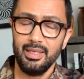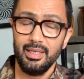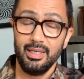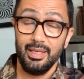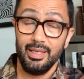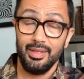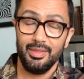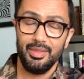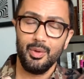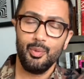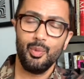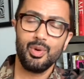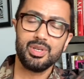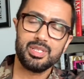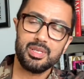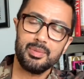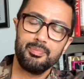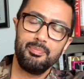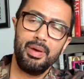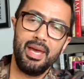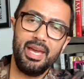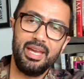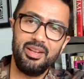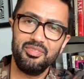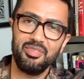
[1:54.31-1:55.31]
there was a
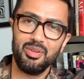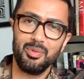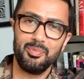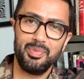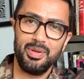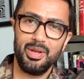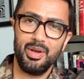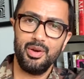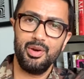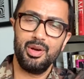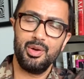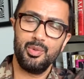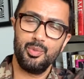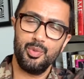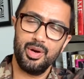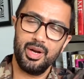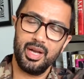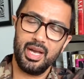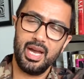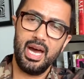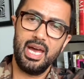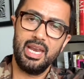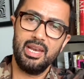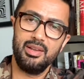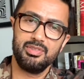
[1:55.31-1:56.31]
painful period where it
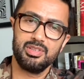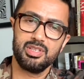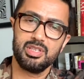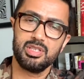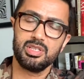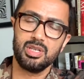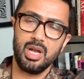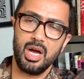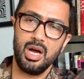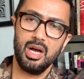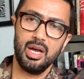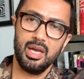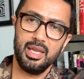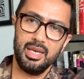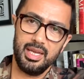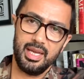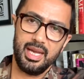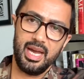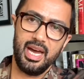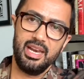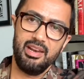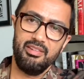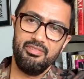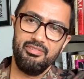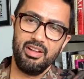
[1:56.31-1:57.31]
kind of stung and it
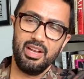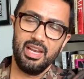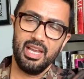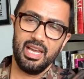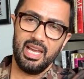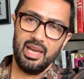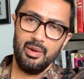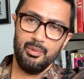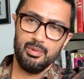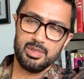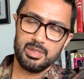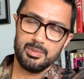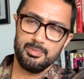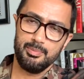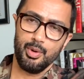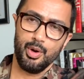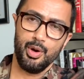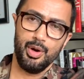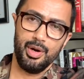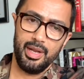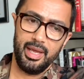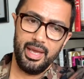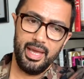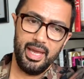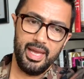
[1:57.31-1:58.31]
kind of felt like it was
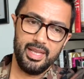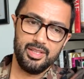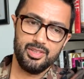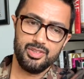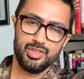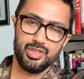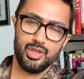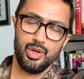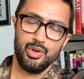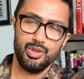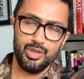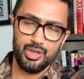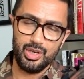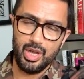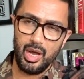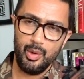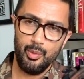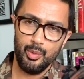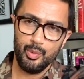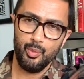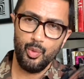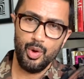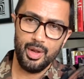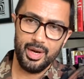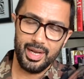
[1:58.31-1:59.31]
burning. And so, you know, I
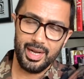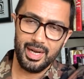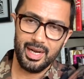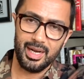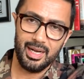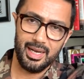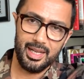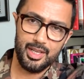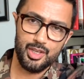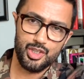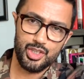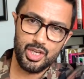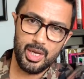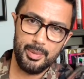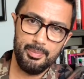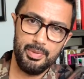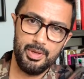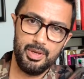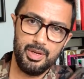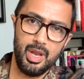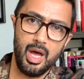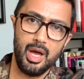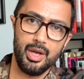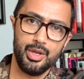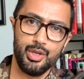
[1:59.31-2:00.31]
would want to clench up
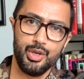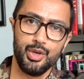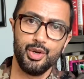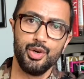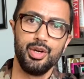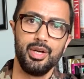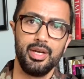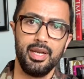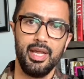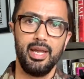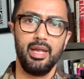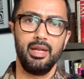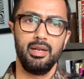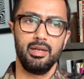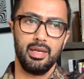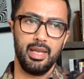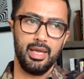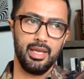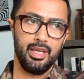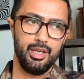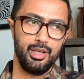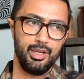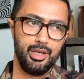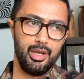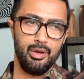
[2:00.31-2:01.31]
and not urinate,
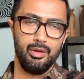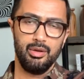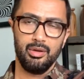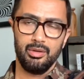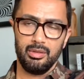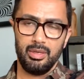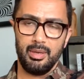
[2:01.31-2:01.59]
like, you know, and let